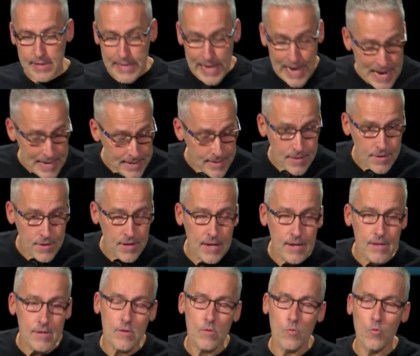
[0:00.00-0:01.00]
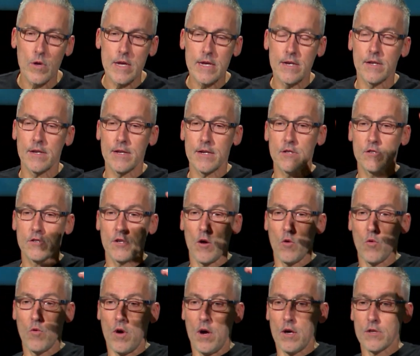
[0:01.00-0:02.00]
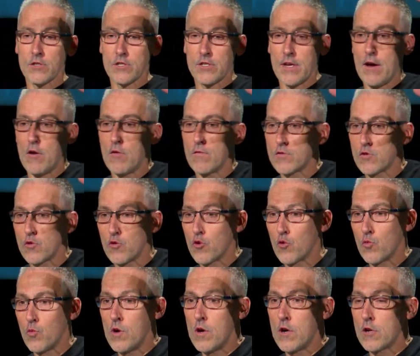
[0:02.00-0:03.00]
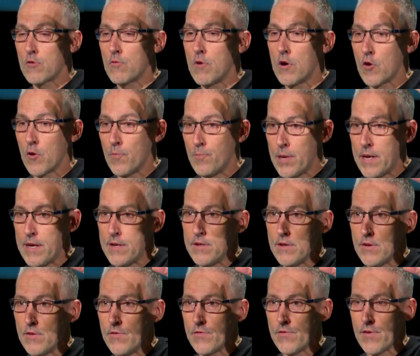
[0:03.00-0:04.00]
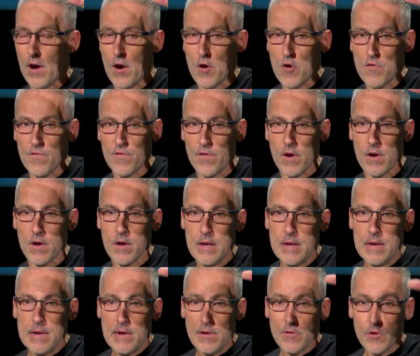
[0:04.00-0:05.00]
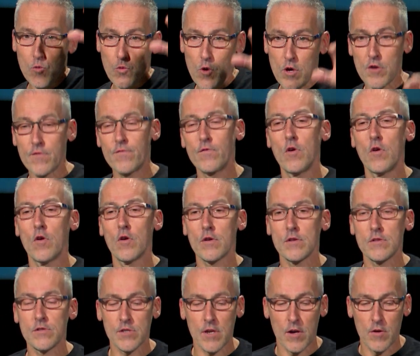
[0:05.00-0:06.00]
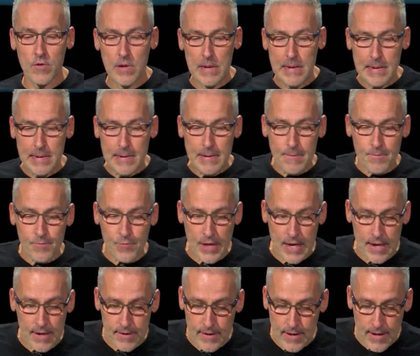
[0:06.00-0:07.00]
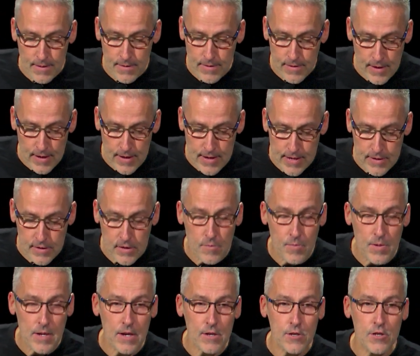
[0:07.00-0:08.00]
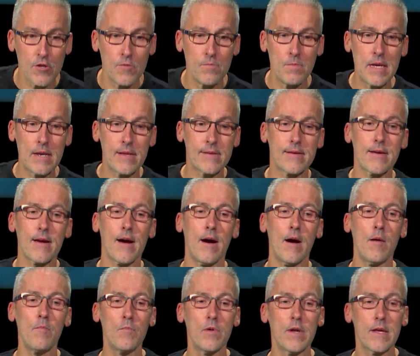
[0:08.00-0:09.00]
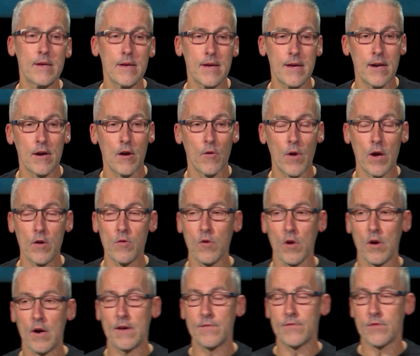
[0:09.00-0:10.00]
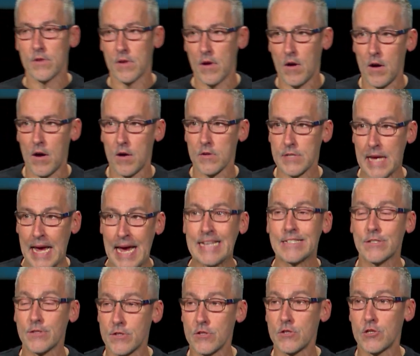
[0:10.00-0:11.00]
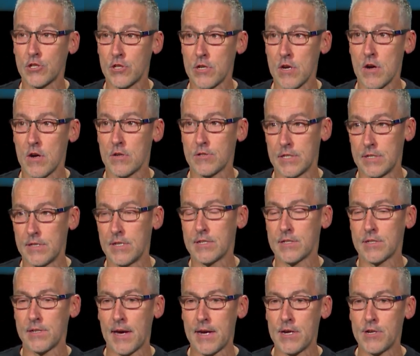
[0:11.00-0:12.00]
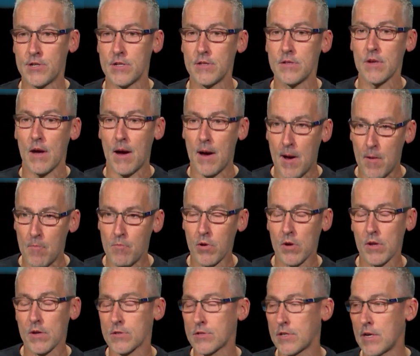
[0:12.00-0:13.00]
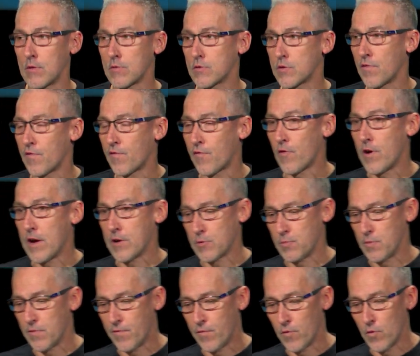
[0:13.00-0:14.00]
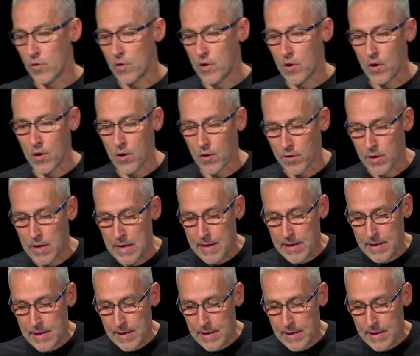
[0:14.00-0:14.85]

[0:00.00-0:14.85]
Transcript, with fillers: dare to think that we could exalt ourselves or the word or our opinions over the word of God. And so there, there, there, needs to be a humility, a humbling in our own lives and hearts as the church in this nation to humble ourselves afresh before God,